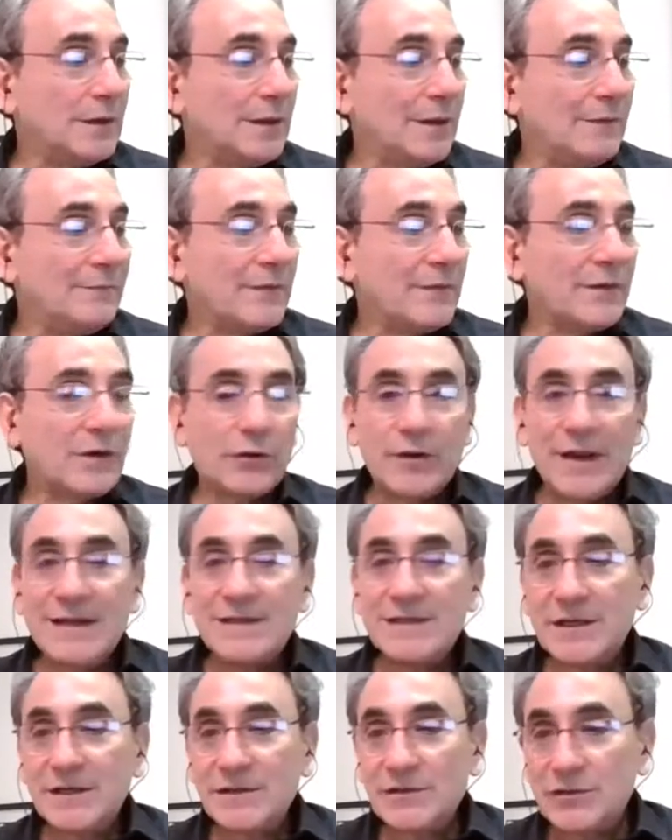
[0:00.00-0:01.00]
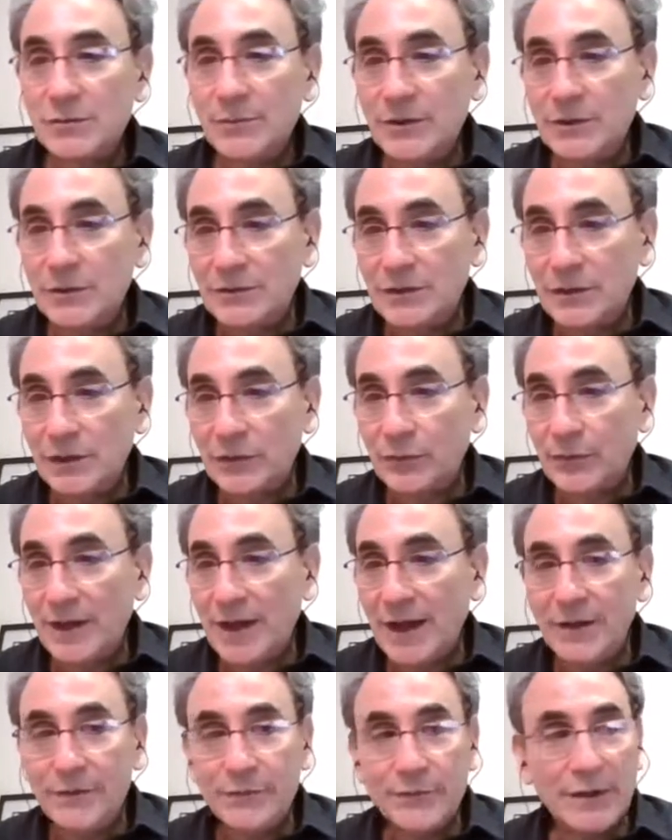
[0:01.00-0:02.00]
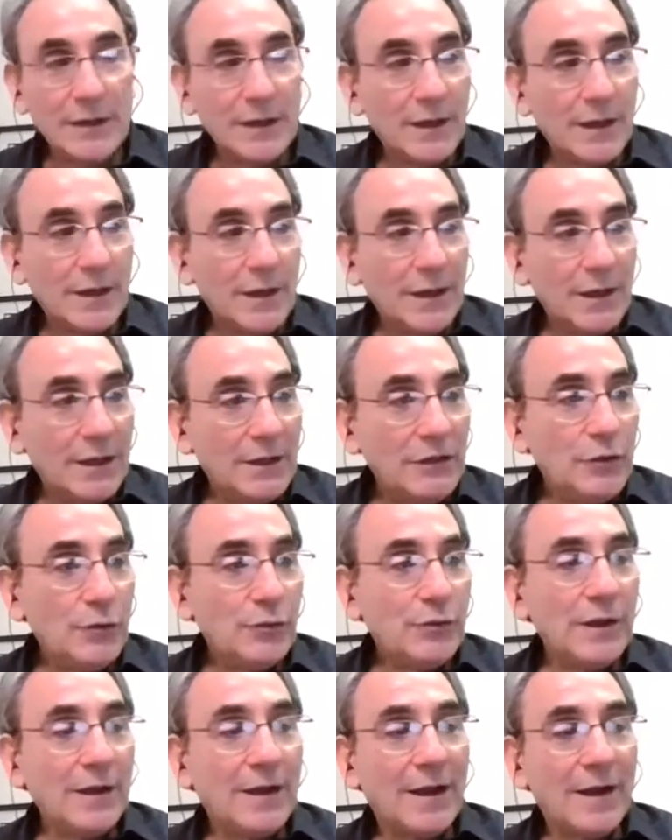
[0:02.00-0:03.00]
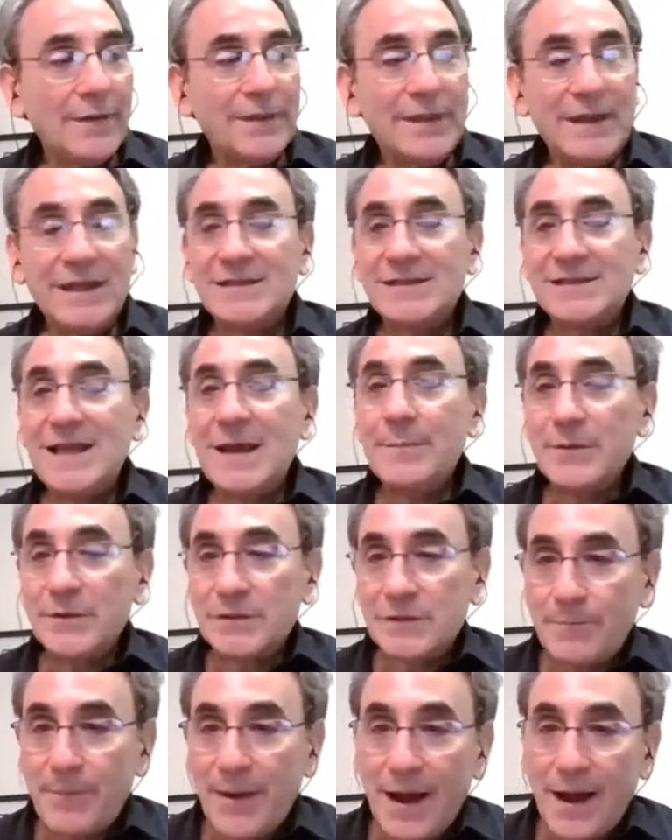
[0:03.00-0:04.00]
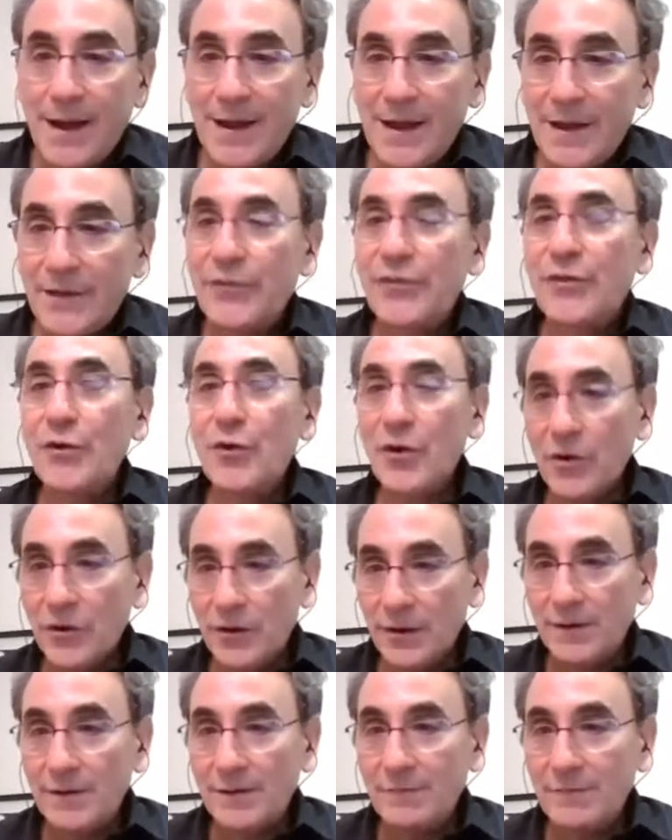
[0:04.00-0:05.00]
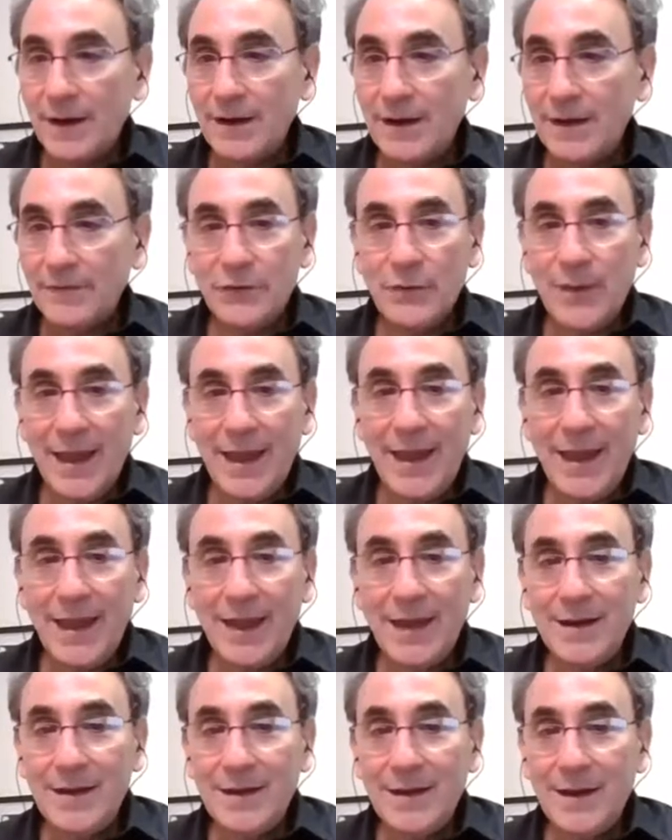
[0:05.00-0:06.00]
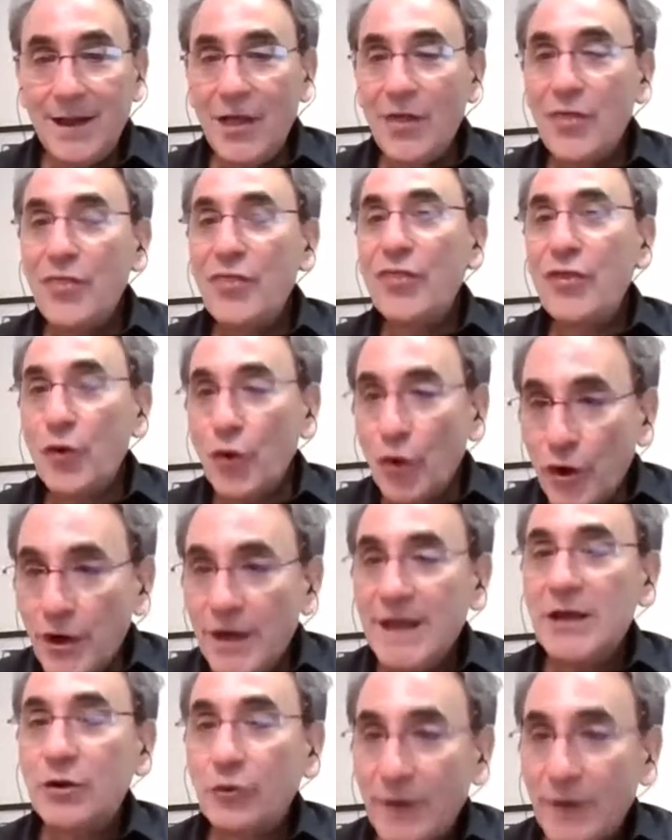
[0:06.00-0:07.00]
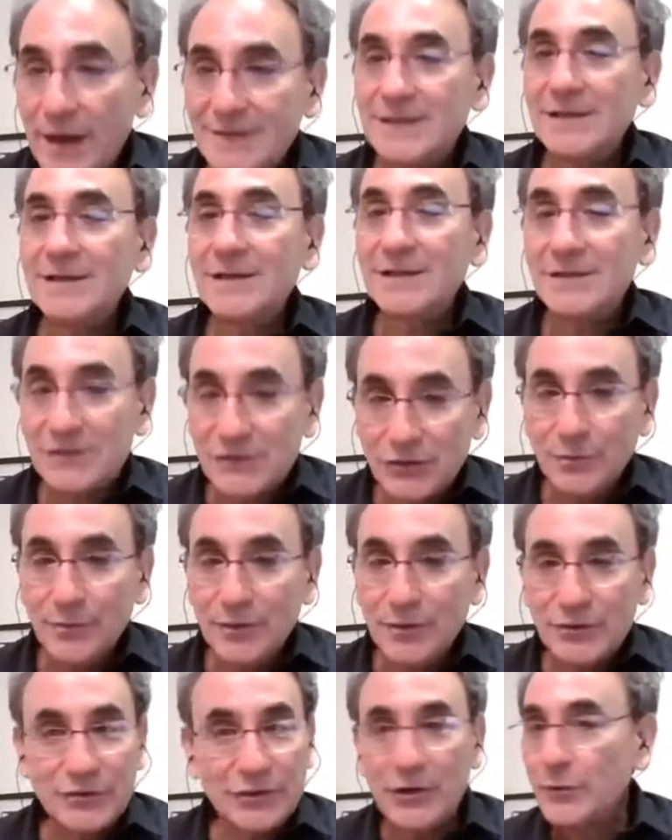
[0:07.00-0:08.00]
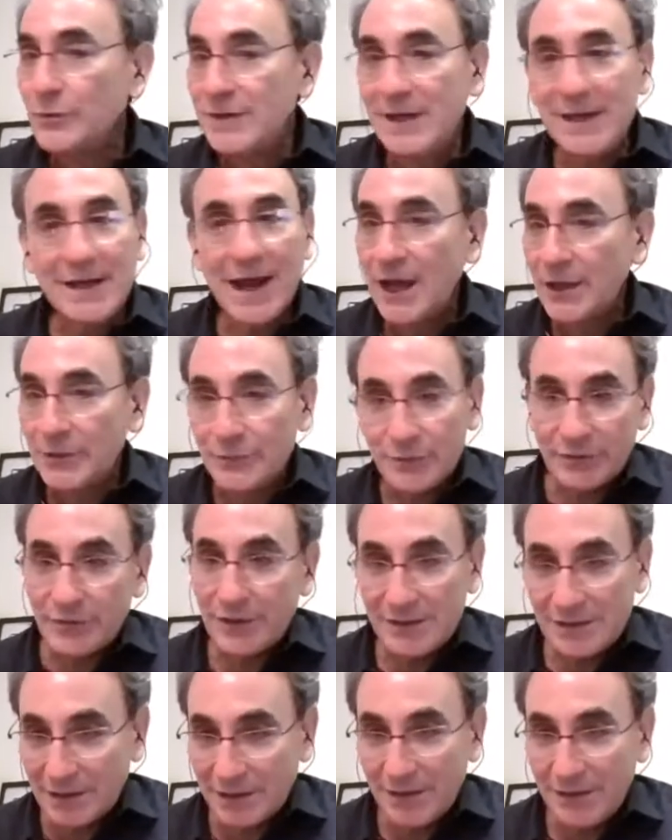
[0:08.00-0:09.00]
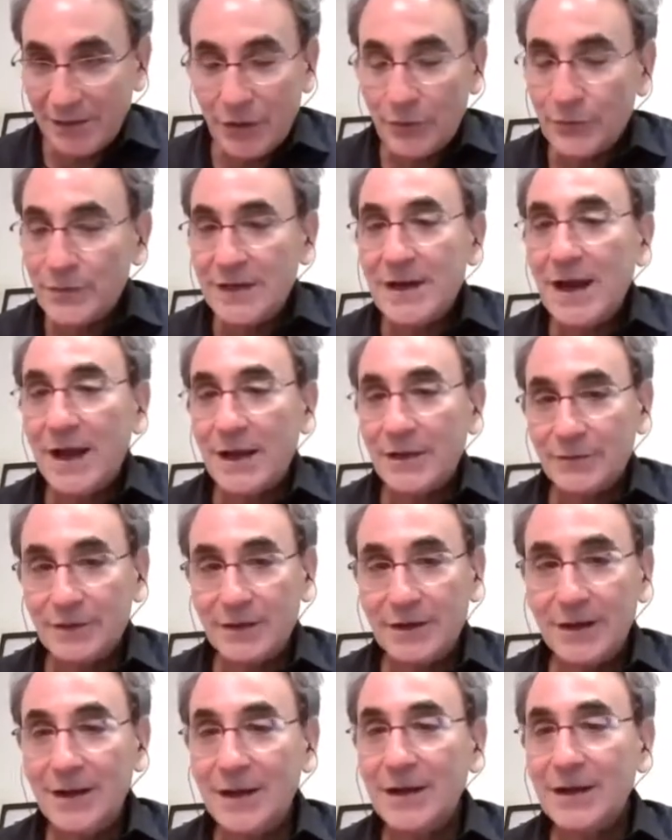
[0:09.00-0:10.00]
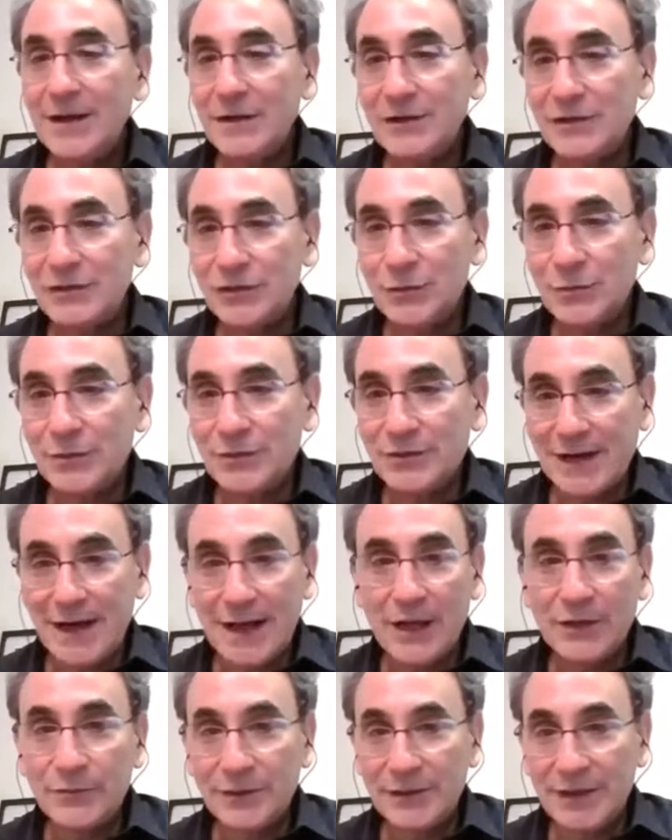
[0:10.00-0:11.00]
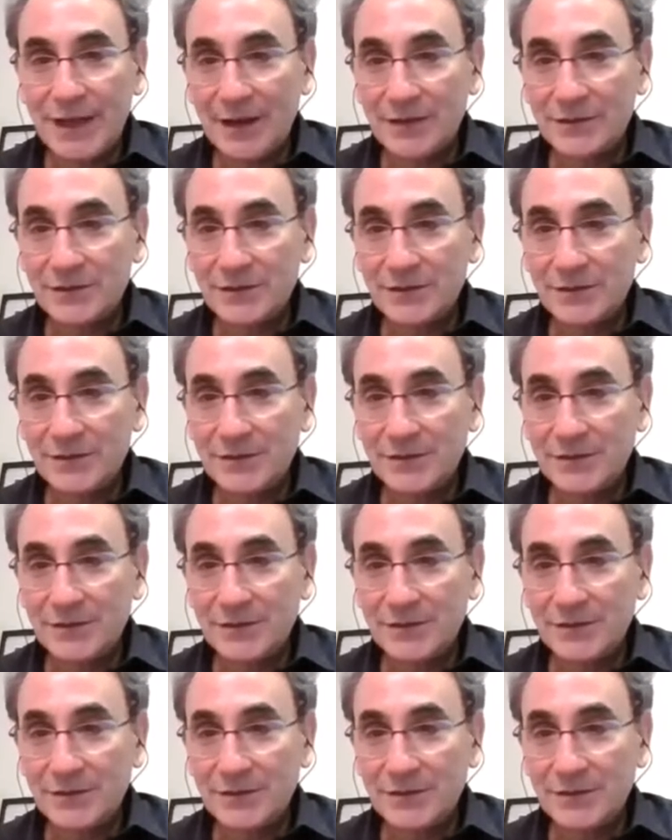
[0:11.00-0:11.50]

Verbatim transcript: you have a crazy consumer using three hundred, you can cut these numbers by a third, right? If you had thirty crazy consumers, you don't need one hundred crazy. You don't need one hundred consumers at one hundred thousand.